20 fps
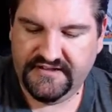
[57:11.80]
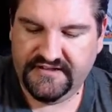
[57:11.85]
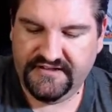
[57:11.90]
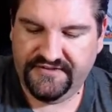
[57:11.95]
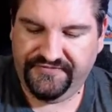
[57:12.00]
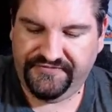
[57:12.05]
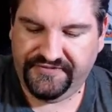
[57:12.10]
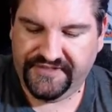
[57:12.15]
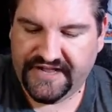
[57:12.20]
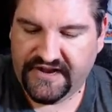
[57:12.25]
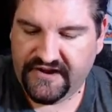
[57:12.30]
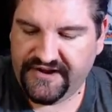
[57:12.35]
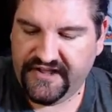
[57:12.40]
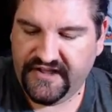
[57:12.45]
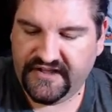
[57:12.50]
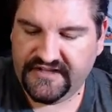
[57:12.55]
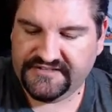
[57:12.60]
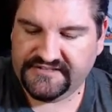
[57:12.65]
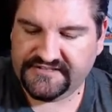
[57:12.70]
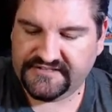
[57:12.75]

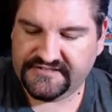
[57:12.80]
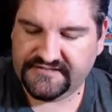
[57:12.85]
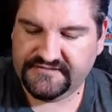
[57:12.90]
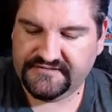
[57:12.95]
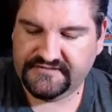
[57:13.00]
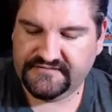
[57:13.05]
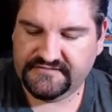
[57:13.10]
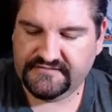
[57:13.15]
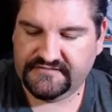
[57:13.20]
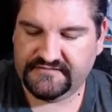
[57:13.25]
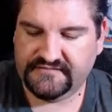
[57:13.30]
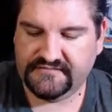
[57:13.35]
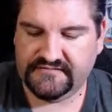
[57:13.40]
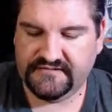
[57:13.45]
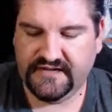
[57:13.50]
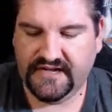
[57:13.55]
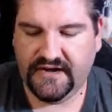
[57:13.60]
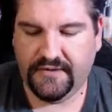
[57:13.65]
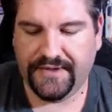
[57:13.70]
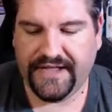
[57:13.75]
Flareons.
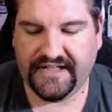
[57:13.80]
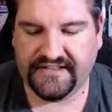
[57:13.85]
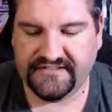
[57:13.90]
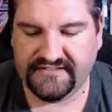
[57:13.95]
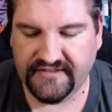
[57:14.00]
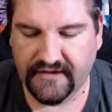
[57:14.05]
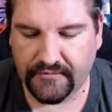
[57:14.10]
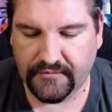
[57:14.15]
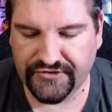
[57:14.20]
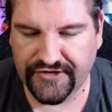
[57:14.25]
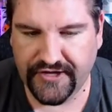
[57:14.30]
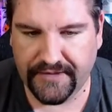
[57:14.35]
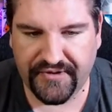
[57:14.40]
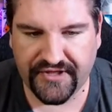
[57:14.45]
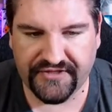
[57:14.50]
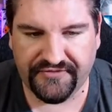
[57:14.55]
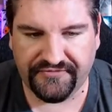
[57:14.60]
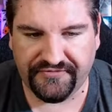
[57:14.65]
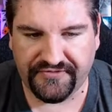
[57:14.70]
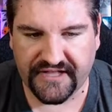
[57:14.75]
Uh, we got doubled up on
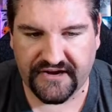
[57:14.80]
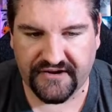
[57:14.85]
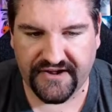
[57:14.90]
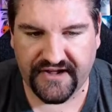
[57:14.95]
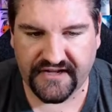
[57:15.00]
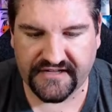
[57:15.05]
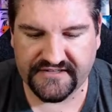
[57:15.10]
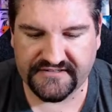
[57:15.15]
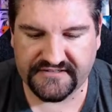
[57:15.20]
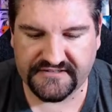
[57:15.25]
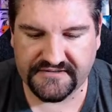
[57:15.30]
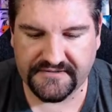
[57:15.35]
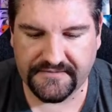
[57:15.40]
the Flareons.